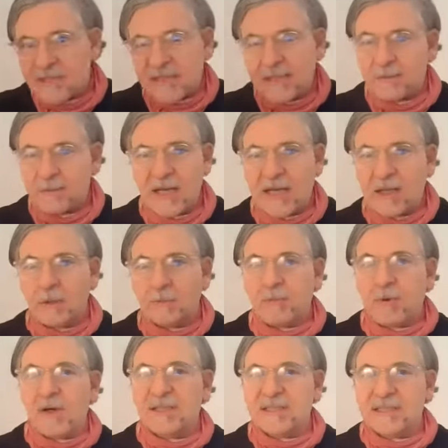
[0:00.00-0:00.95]
cannot
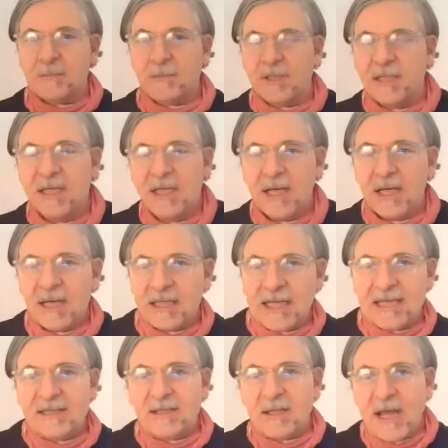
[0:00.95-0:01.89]
possibly
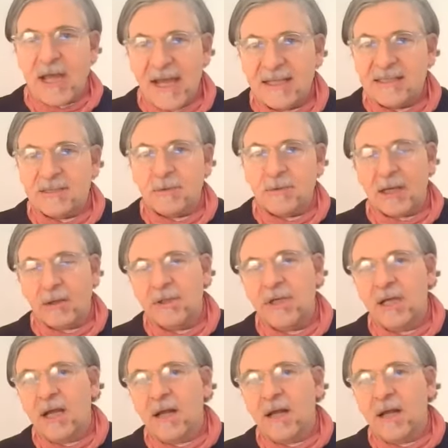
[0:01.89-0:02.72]
get their heads around.